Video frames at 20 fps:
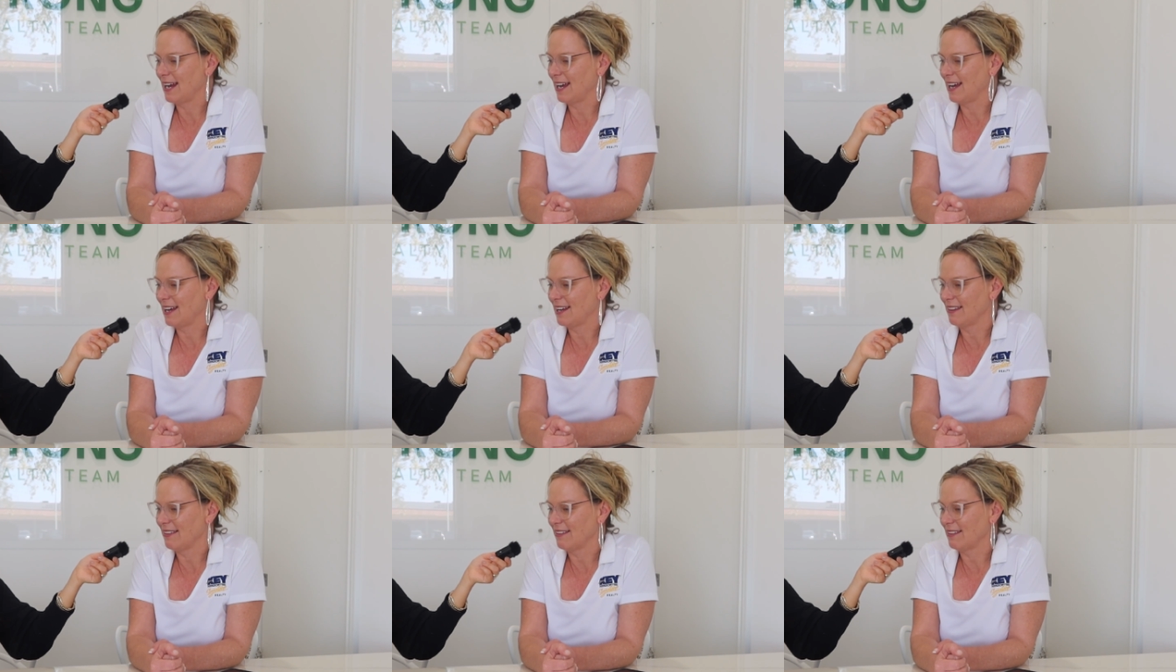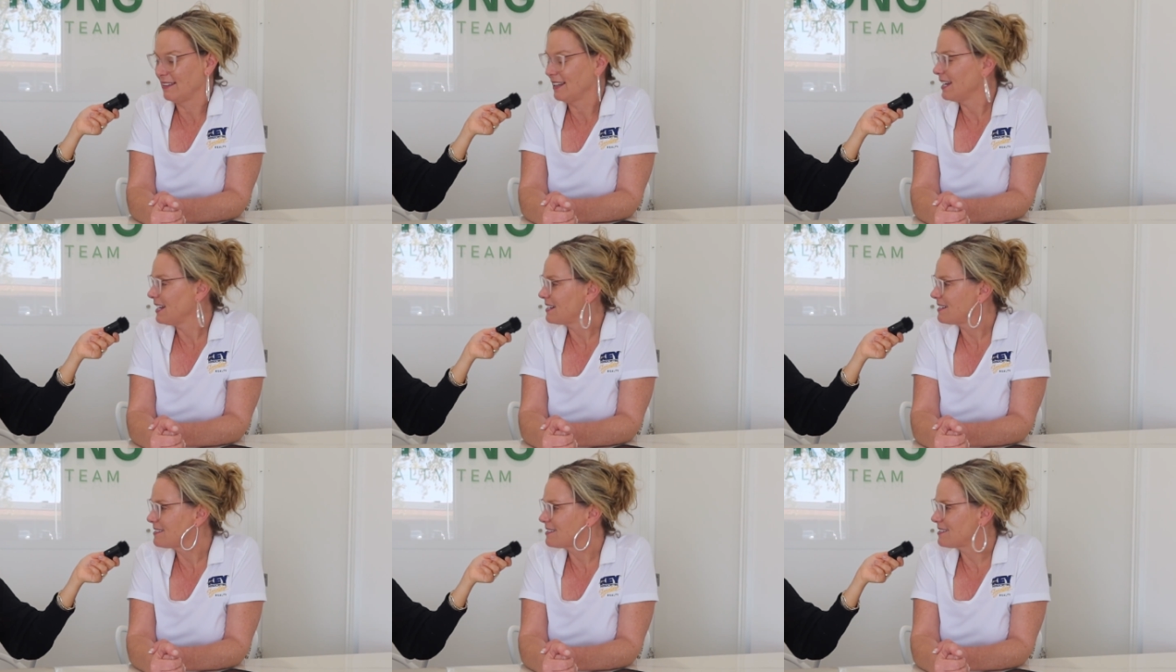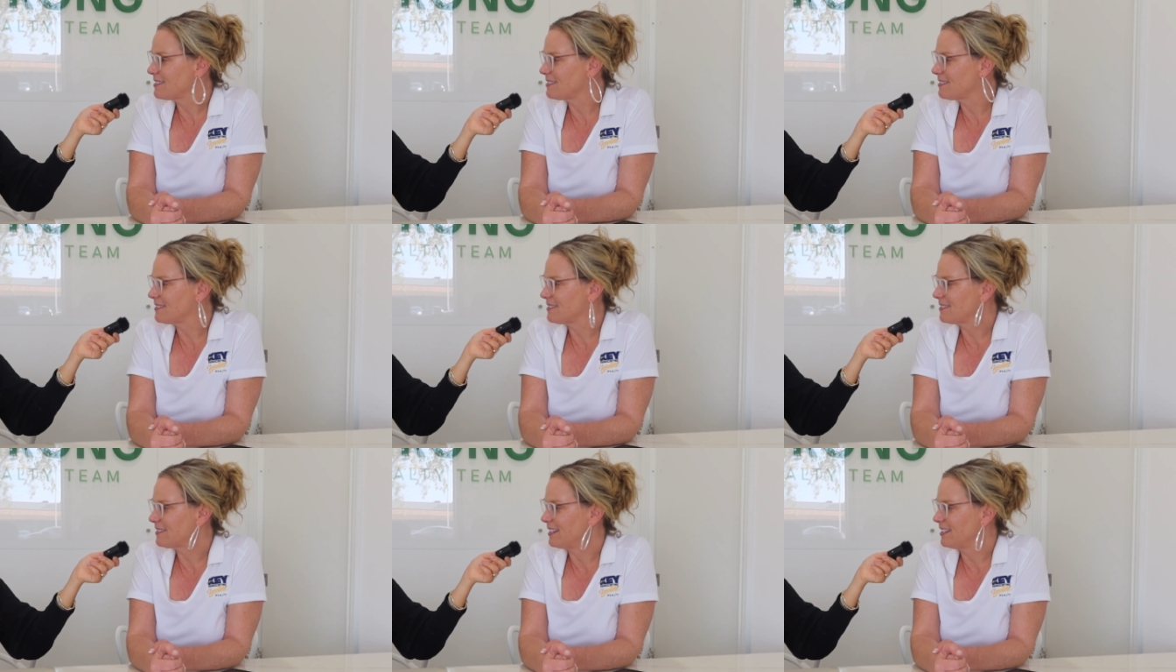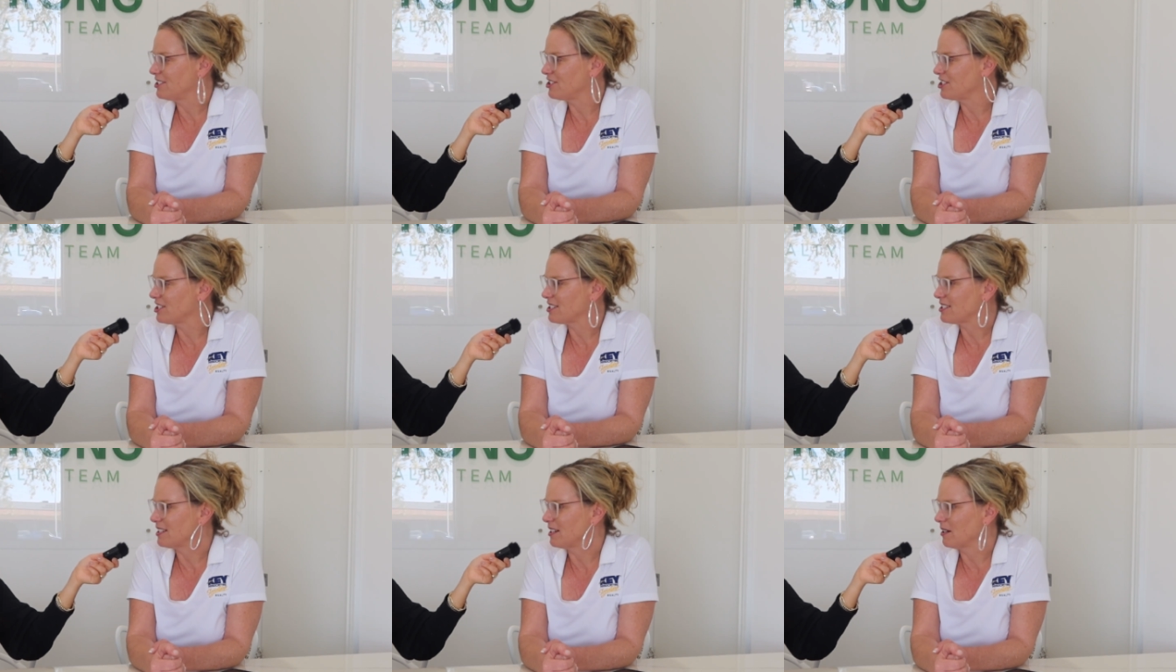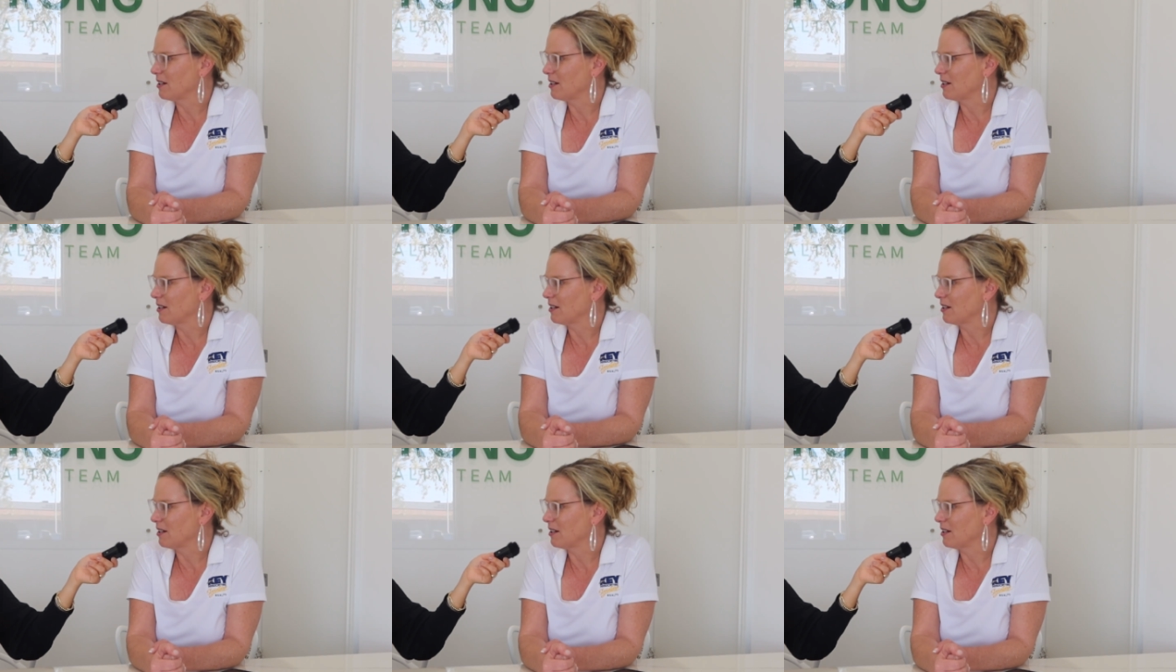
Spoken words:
And the lakes, it's just